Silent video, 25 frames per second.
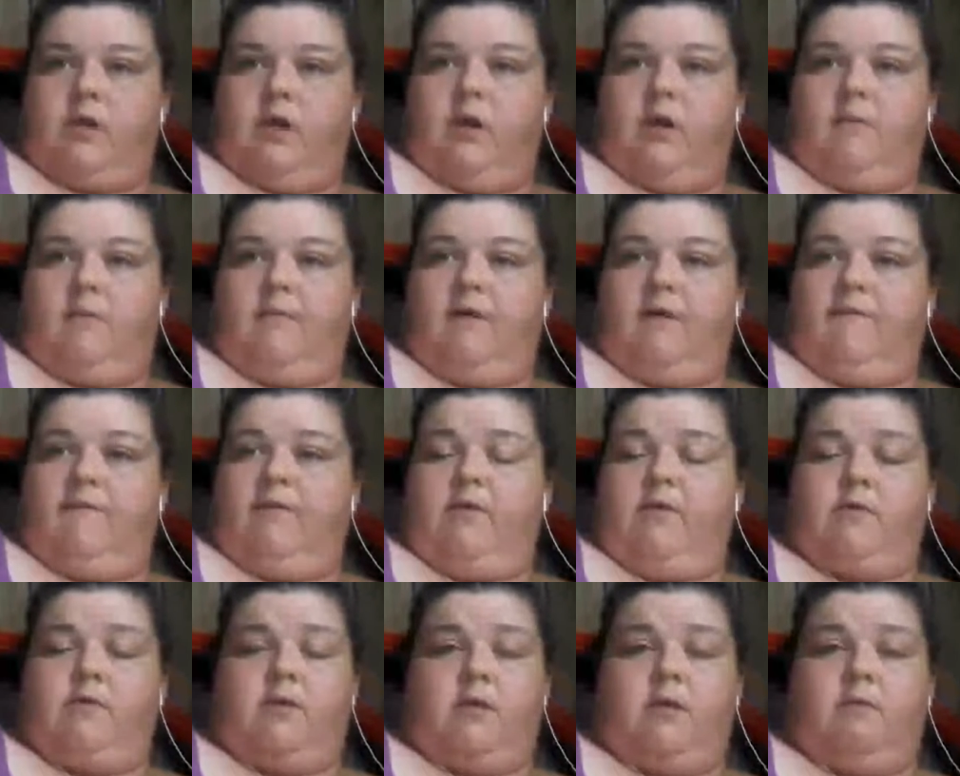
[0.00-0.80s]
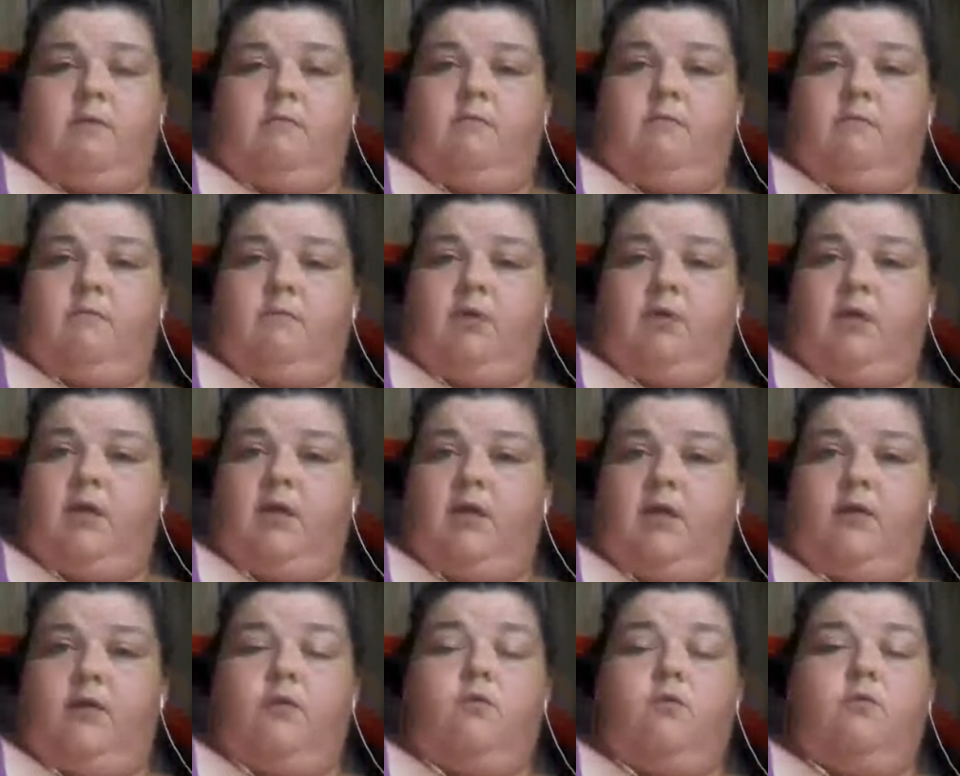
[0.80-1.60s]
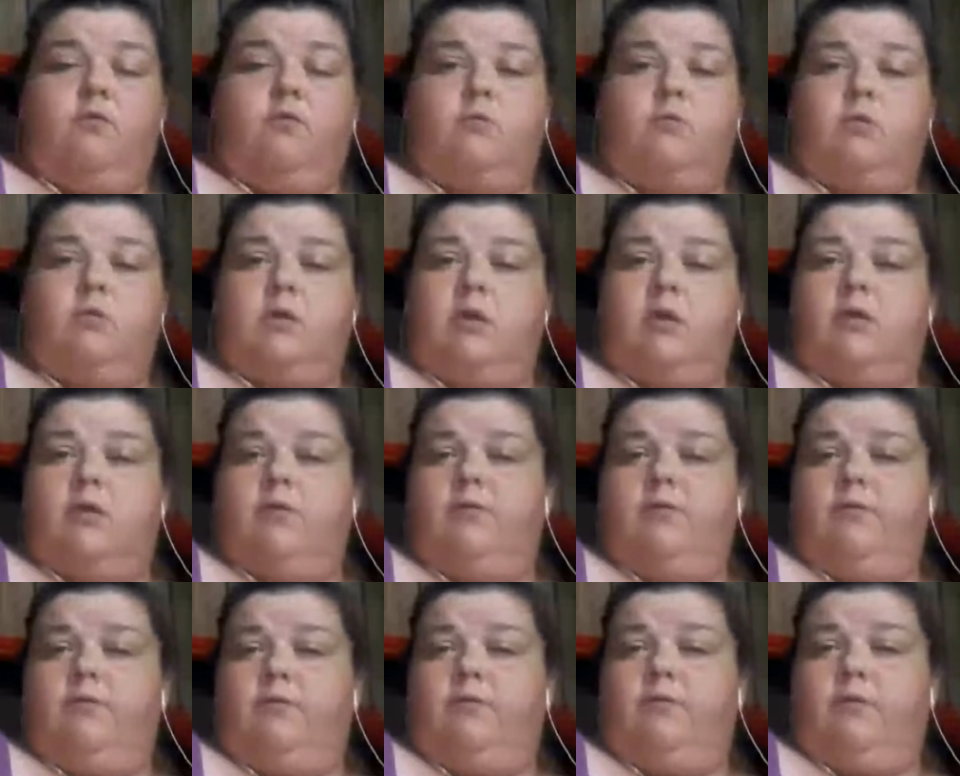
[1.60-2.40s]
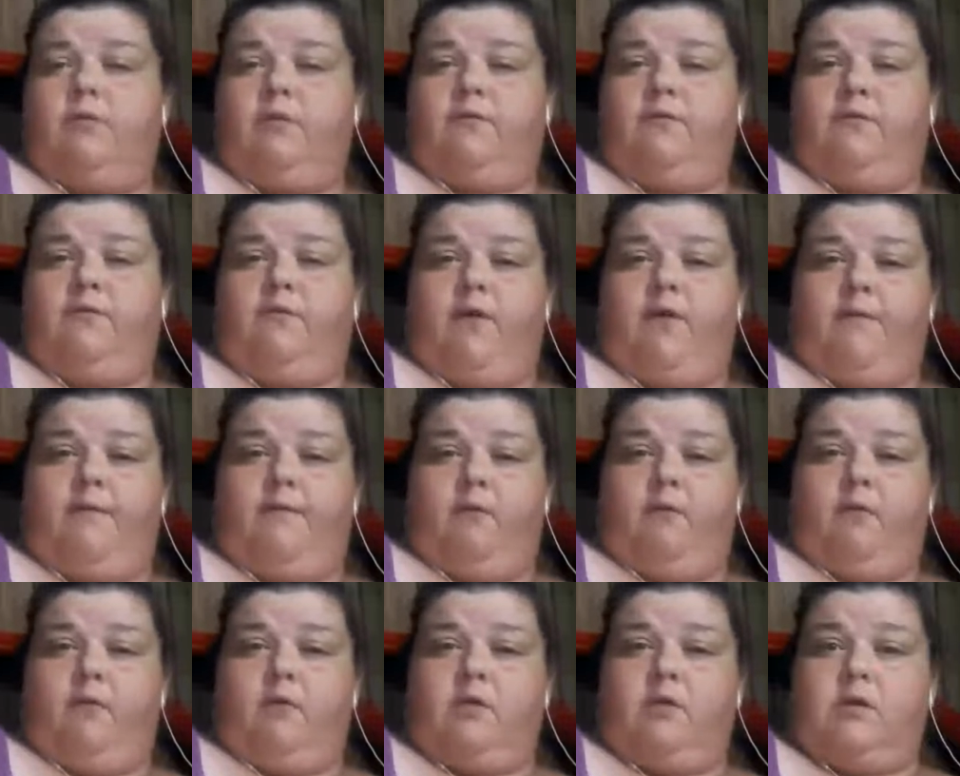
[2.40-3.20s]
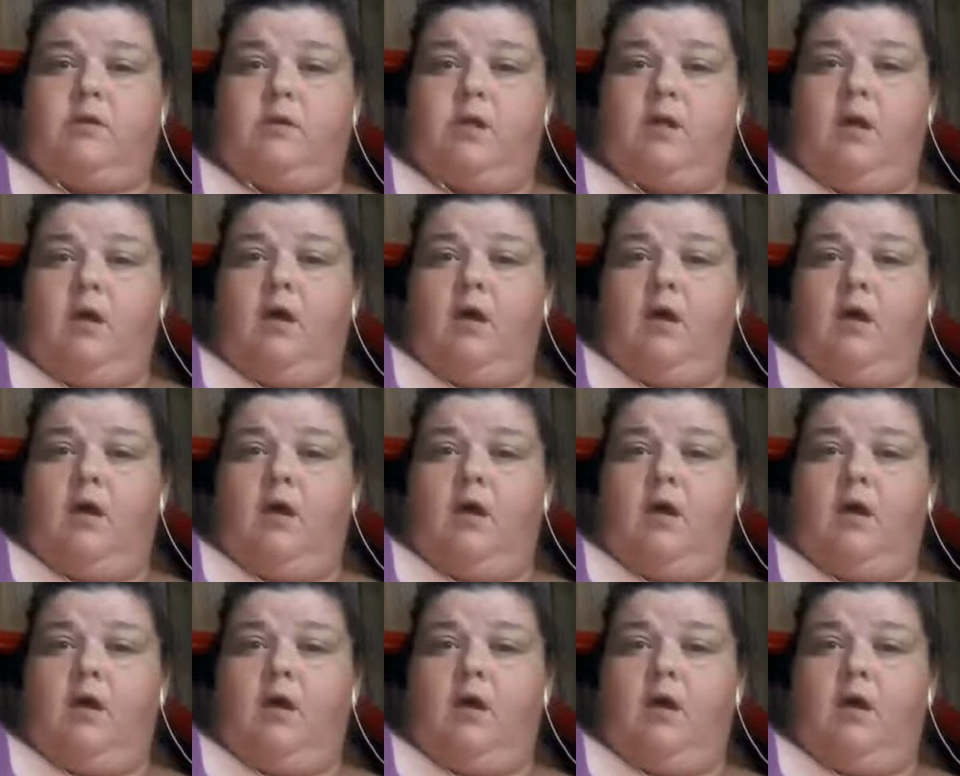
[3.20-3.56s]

I've used them to get oodles and oodles of free books.